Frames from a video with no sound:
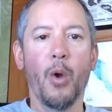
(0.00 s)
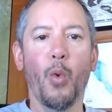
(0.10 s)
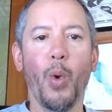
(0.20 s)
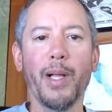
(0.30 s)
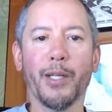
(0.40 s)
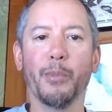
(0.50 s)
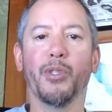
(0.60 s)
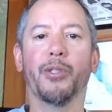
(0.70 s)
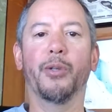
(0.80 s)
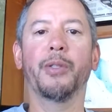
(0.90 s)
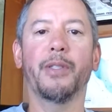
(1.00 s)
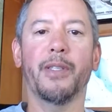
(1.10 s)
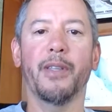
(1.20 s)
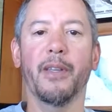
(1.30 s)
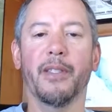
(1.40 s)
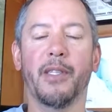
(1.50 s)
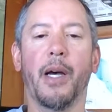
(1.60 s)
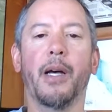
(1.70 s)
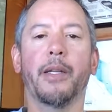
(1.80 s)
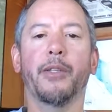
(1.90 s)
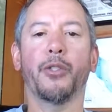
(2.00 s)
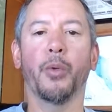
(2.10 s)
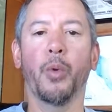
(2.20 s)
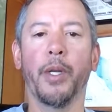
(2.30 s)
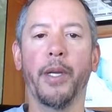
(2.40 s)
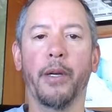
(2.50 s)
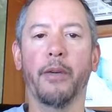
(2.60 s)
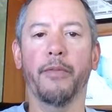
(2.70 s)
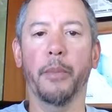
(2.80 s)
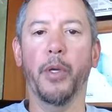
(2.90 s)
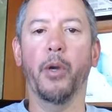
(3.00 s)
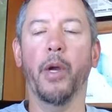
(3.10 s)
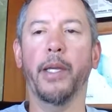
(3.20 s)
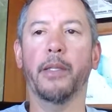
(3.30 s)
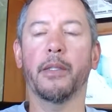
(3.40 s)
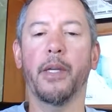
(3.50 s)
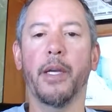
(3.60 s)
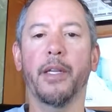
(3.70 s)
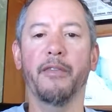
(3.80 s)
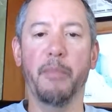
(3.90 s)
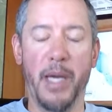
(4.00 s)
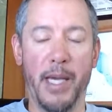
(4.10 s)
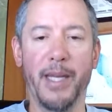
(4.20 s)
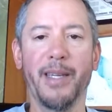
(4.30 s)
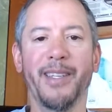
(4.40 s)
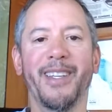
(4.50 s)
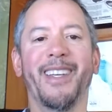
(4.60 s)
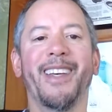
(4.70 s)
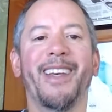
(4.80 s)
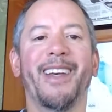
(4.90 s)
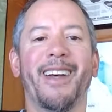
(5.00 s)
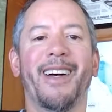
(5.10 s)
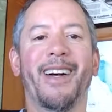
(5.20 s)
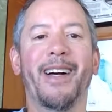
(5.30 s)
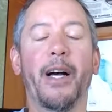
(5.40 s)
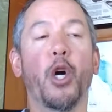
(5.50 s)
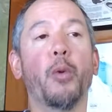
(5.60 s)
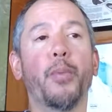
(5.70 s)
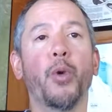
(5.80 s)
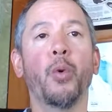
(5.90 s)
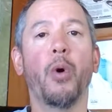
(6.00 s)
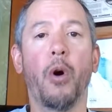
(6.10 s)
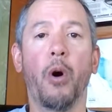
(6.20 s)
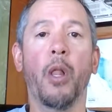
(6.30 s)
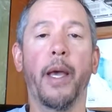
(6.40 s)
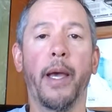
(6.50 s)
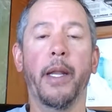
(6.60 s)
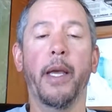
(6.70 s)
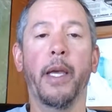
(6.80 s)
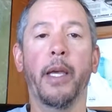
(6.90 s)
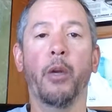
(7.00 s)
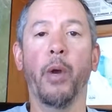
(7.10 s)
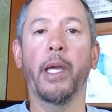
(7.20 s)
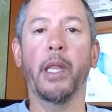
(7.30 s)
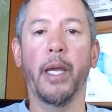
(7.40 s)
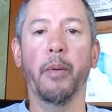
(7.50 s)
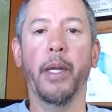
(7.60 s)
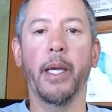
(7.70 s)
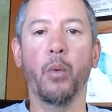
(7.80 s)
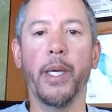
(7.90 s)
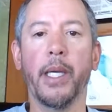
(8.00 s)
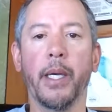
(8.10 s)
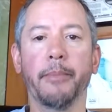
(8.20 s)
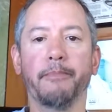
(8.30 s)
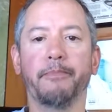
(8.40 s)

Welcome, students. Todd Isherwood here from the great state of Maine. I hope you all had a great Labor Day weekend.